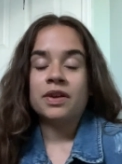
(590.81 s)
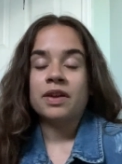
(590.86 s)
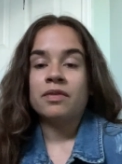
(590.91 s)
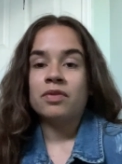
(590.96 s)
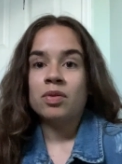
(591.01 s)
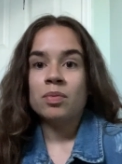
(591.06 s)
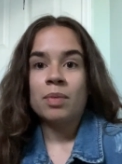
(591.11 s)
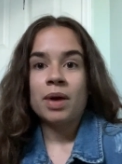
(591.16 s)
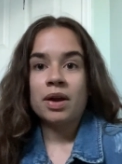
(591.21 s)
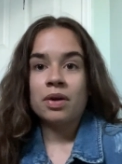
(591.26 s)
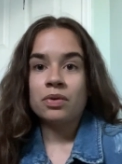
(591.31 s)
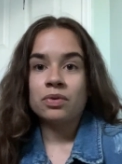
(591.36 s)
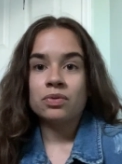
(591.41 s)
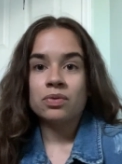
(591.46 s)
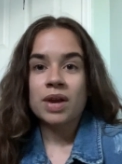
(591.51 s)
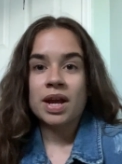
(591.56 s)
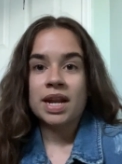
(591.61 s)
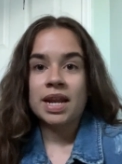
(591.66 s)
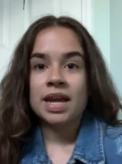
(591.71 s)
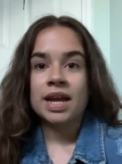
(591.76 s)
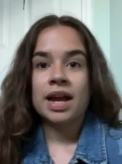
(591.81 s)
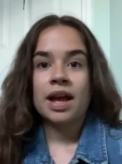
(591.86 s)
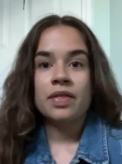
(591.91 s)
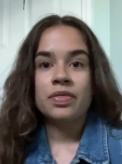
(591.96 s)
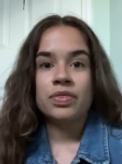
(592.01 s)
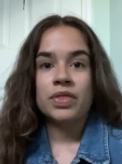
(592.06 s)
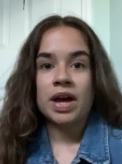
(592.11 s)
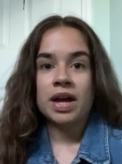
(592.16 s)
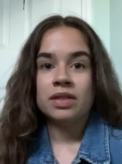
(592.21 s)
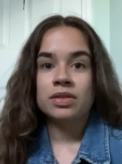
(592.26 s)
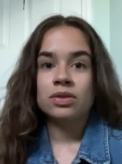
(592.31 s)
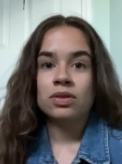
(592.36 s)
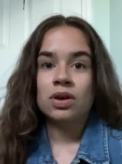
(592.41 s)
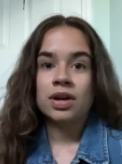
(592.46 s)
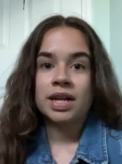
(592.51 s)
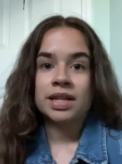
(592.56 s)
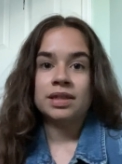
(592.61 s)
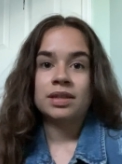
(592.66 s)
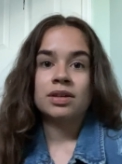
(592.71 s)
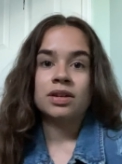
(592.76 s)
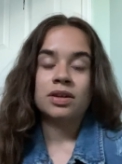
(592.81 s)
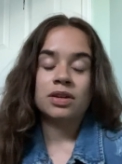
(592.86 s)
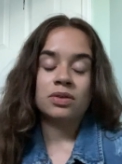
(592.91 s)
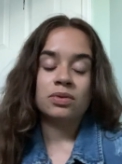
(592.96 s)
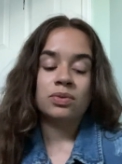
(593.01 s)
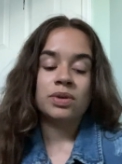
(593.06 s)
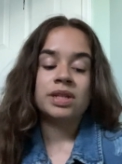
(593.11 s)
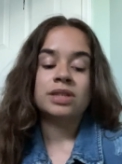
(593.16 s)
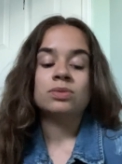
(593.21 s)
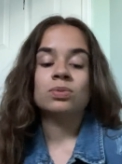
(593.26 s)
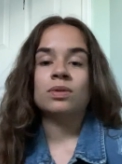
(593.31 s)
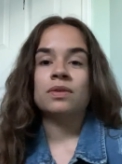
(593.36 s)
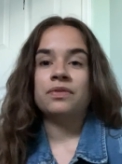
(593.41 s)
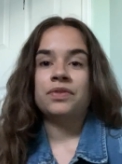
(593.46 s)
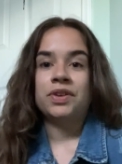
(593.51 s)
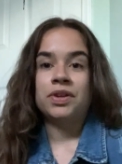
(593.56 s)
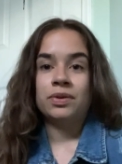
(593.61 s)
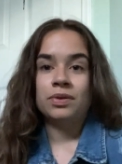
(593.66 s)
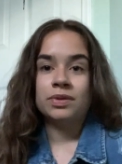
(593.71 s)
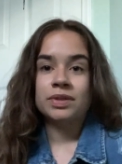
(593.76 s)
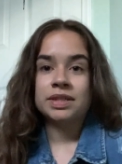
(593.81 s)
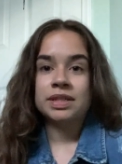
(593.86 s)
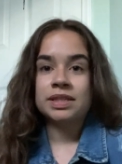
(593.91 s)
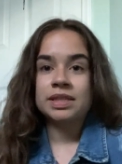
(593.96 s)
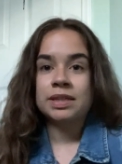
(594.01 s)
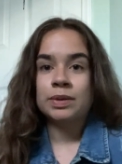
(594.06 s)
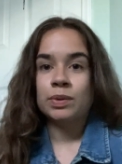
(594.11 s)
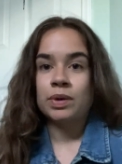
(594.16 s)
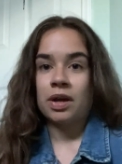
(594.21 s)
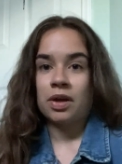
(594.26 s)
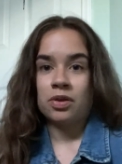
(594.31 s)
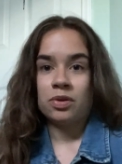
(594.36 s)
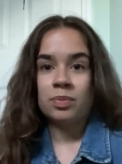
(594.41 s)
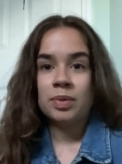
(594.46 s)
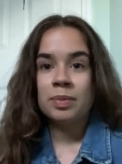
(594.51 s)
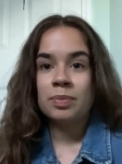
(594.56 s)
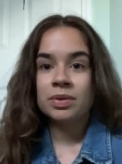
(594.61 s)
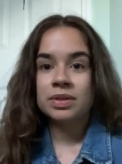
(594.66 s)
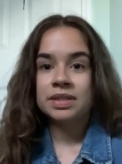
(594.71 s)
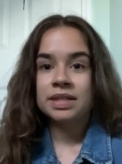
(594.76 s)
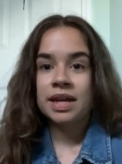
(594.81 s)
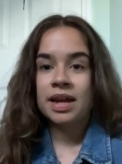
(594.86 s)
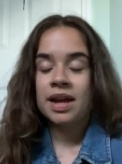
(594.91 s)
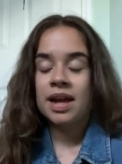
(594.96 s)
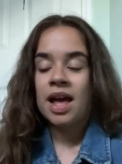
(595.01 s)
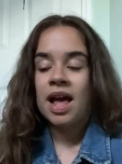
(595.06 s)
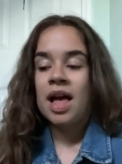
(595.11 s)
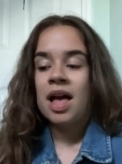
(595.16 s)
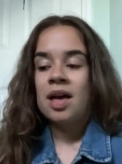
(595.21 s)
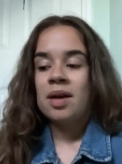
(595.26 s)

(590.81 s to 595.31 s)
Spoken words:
give them my own rating, and then look at the Goodreads reviews to see what other people say.